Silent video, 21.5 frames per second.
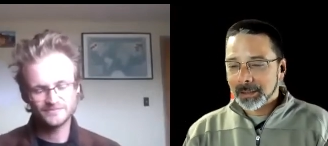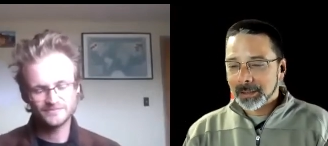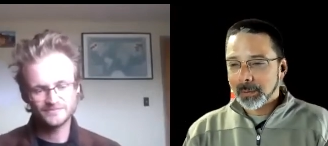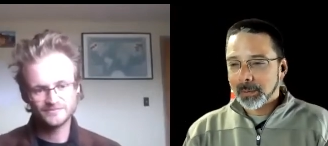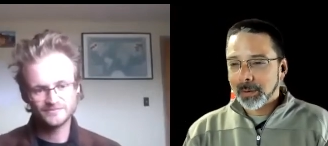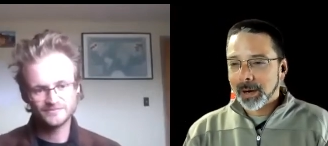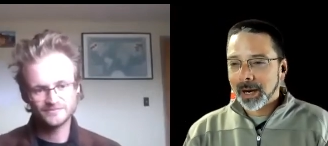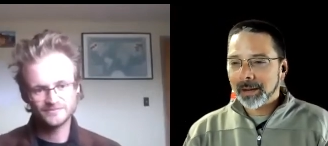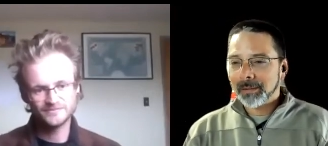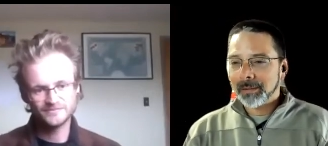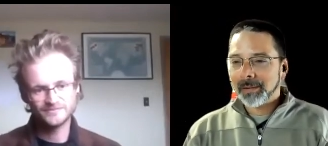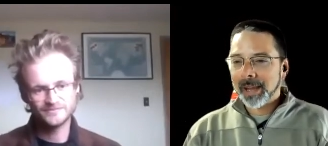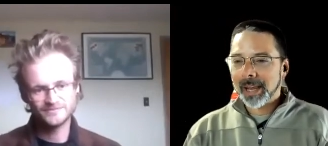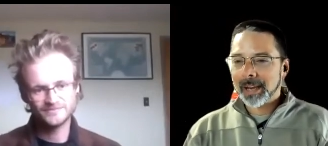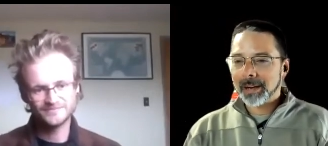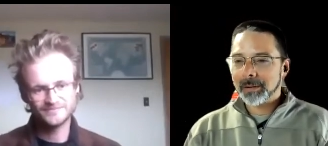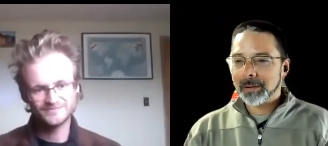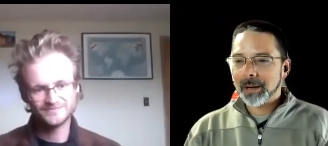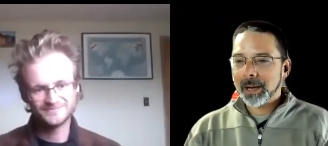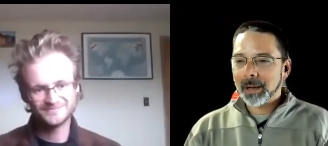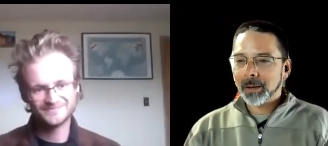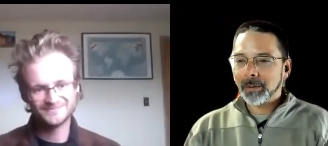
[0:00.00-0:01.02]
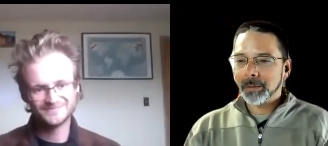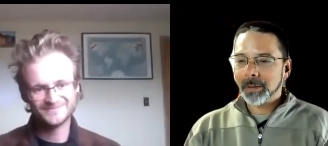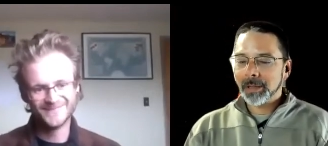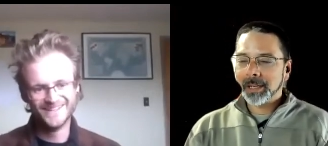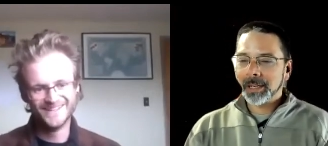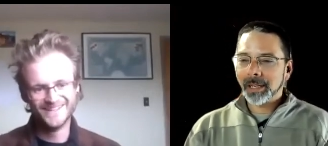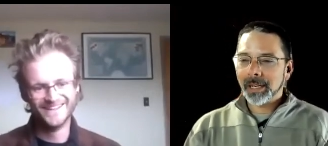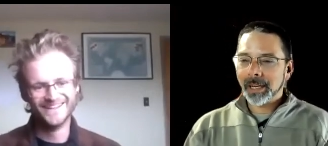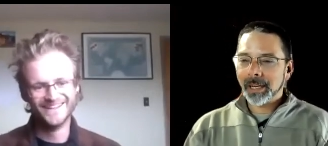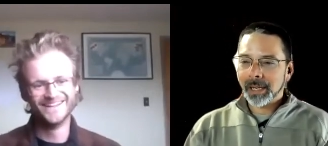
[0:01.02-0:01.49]
Speaker 1: such a wide
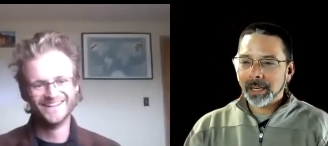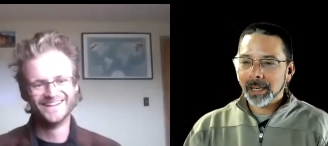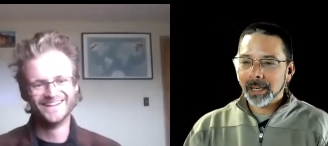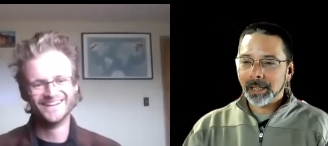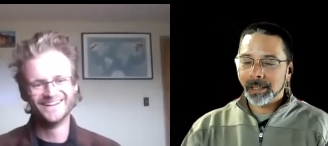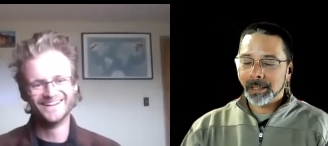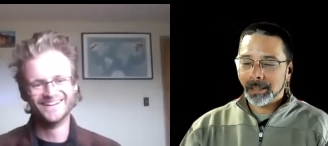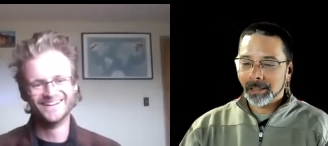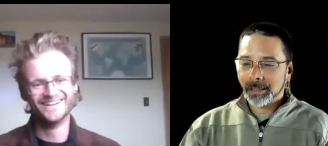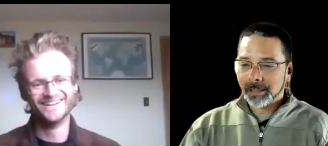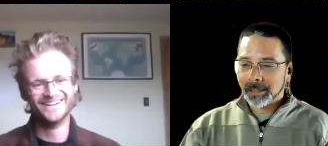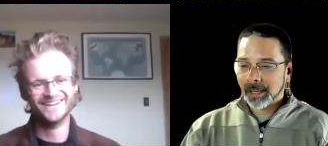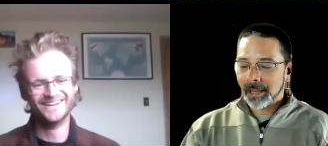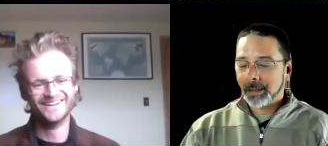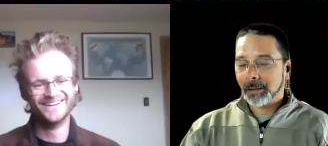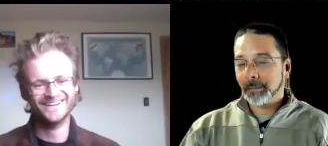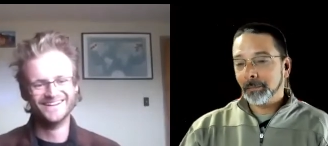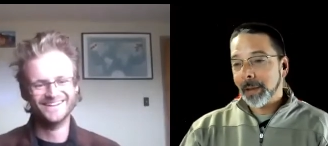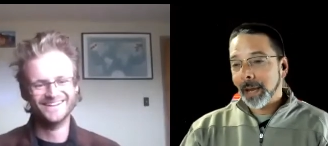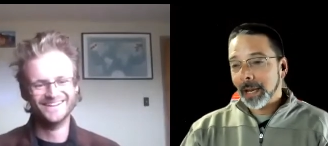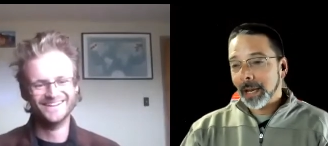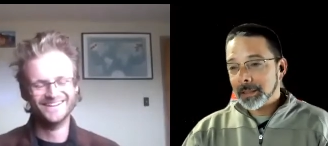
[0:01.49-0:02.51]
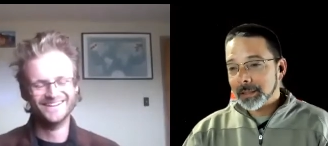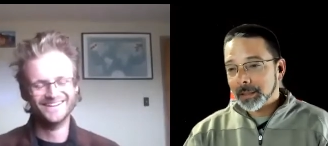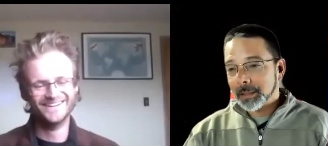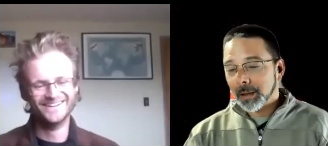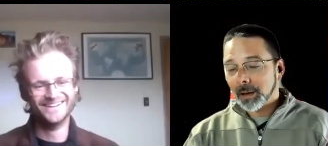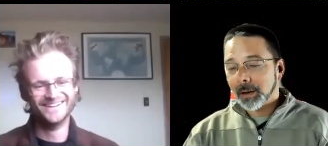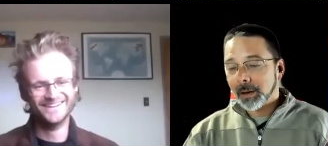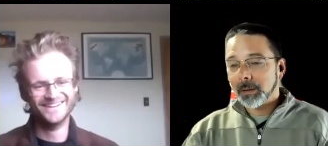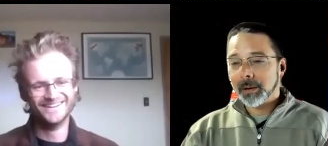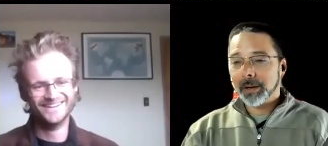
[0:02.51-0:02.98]
background in, uh, in, in
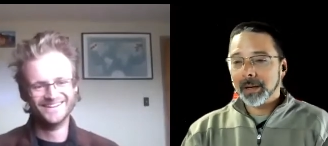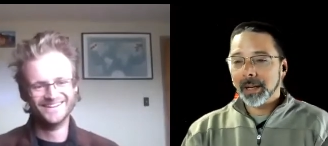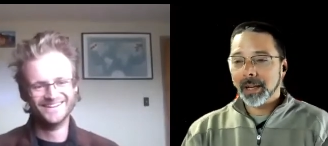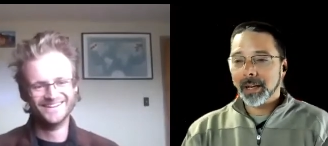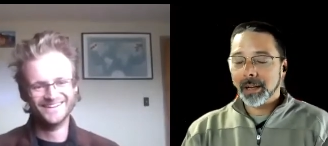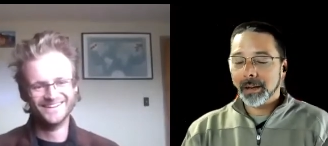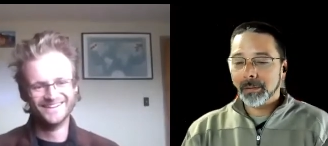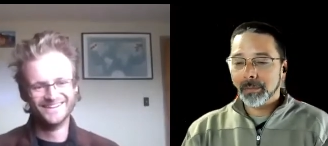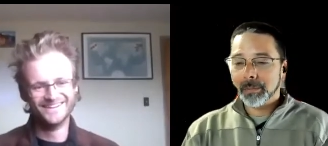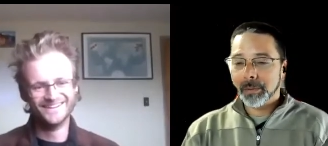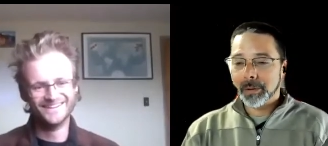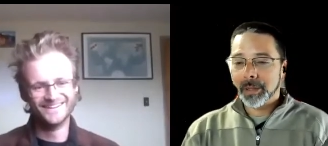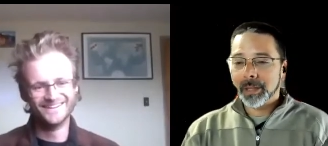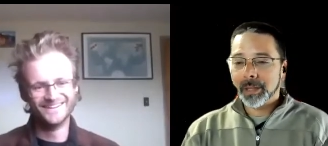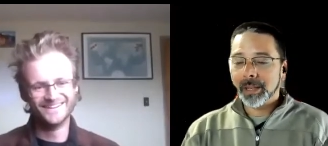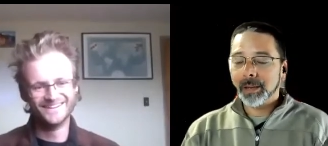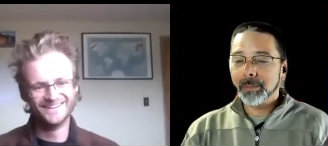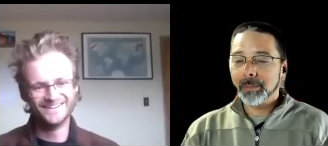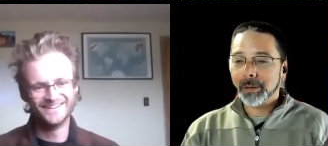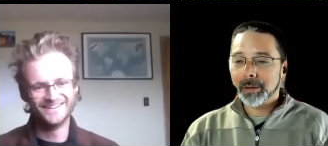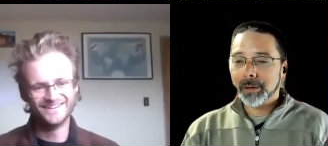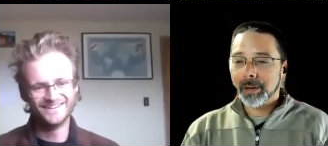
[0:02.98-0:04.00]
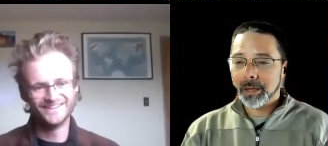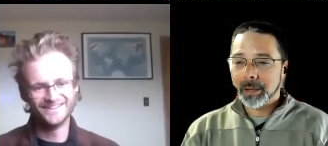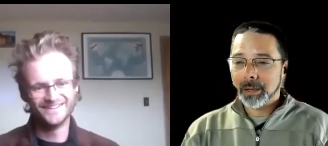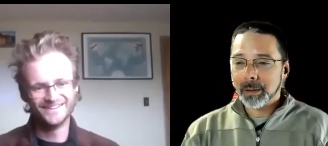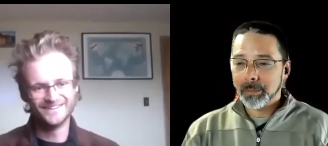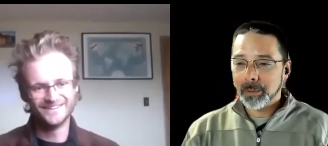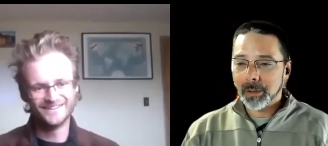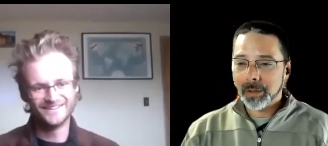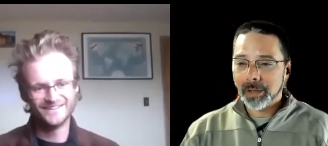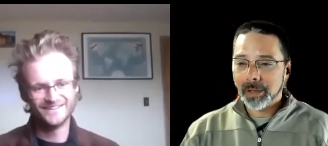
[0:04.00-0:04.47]
Mexico and uh, with the
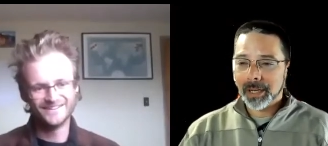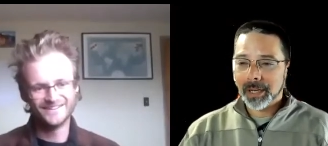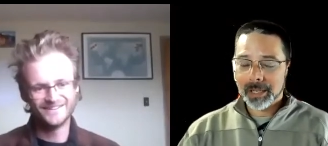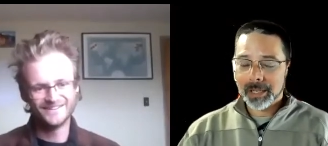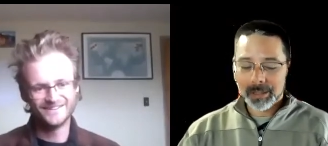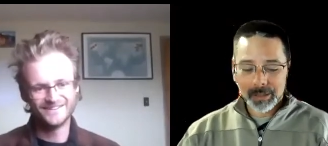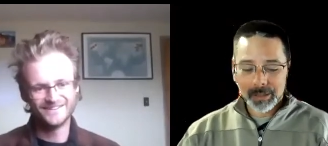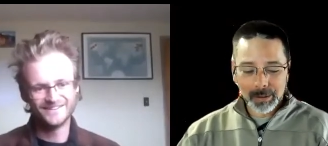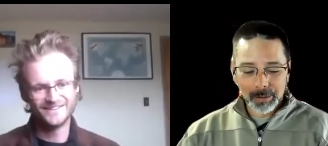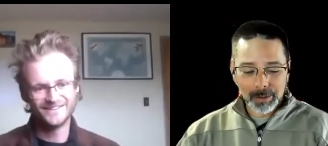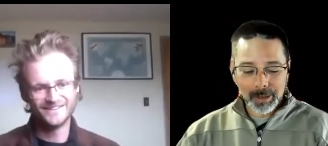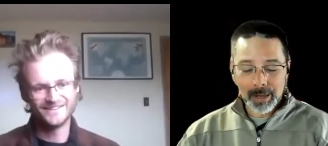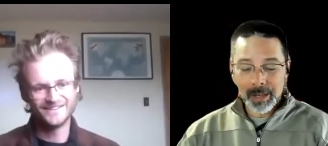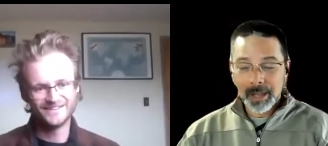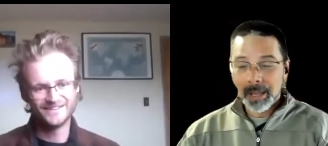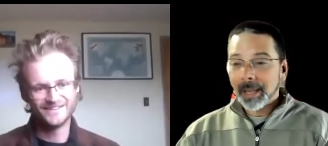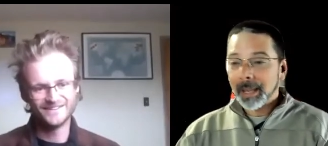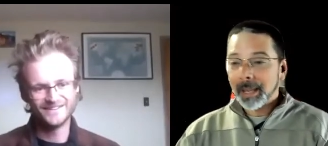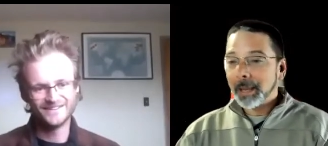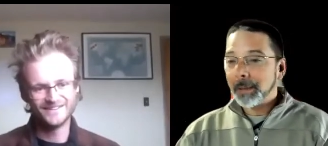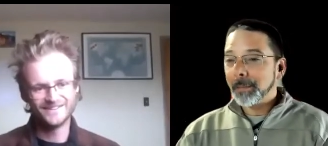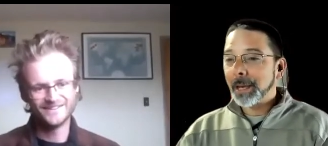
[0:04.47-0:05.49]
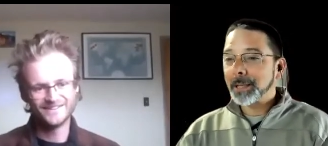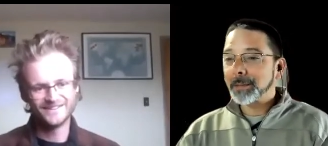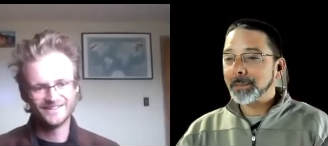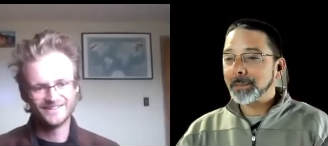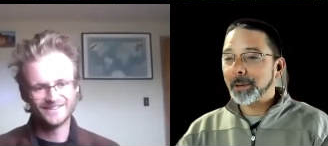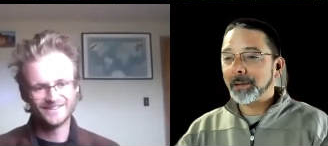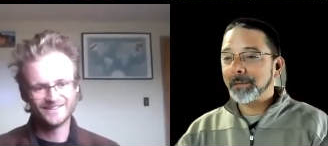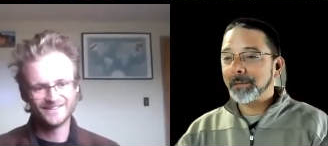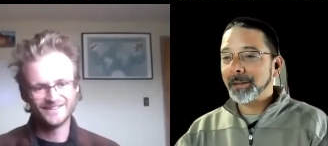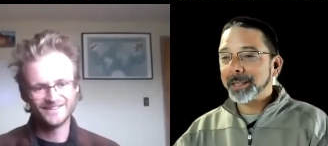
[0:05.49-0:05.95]
immigrant community. So uh, it
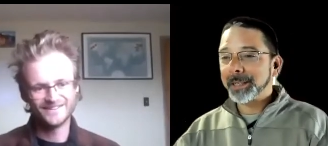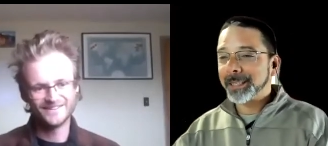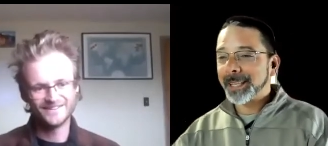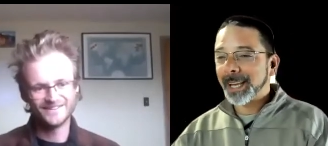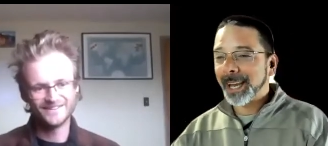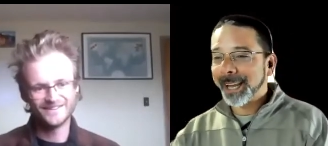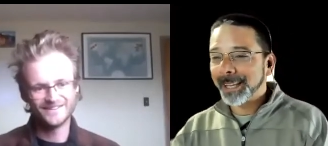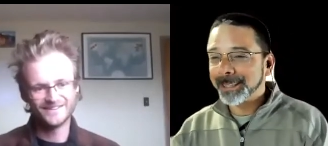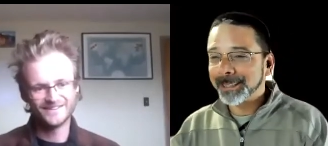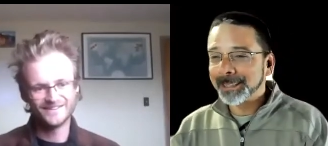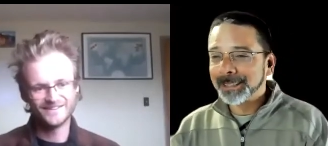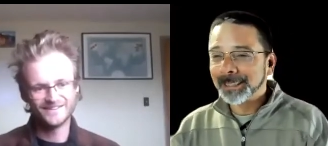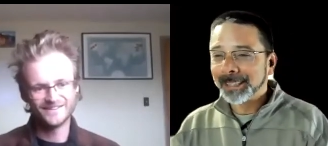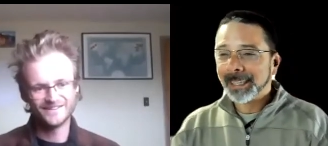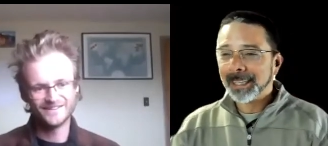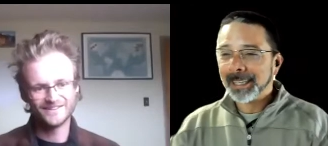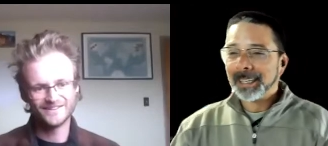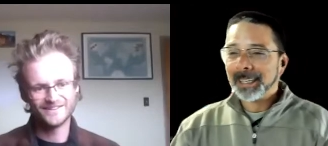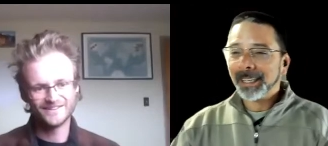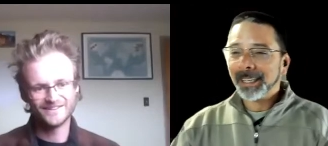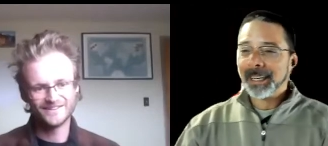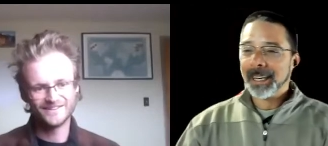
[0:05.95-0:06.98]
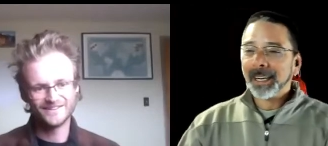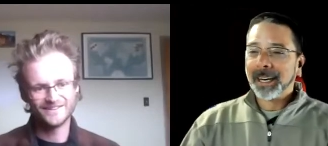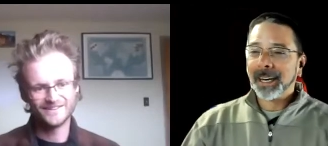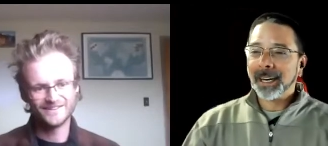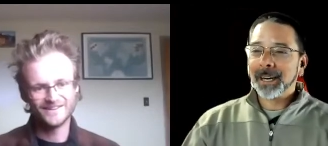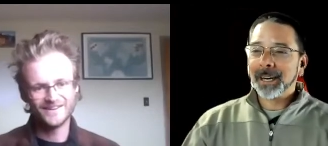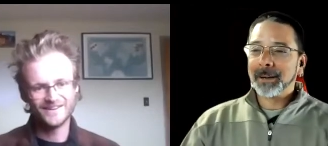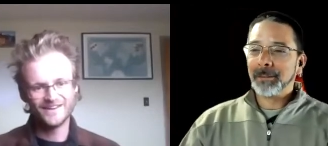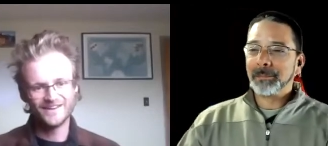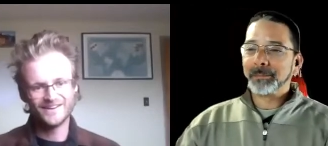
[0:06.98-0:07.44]
makes perfect sense.
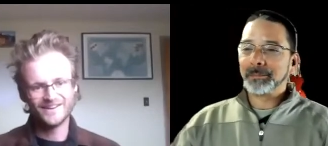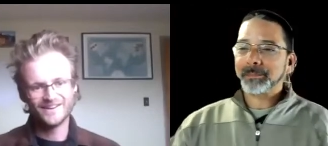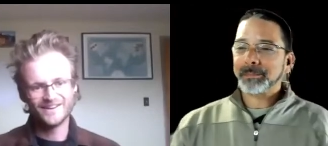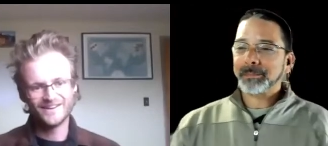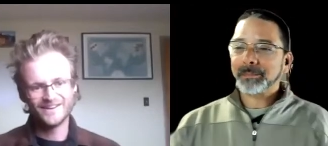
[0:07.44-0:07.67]
Uh,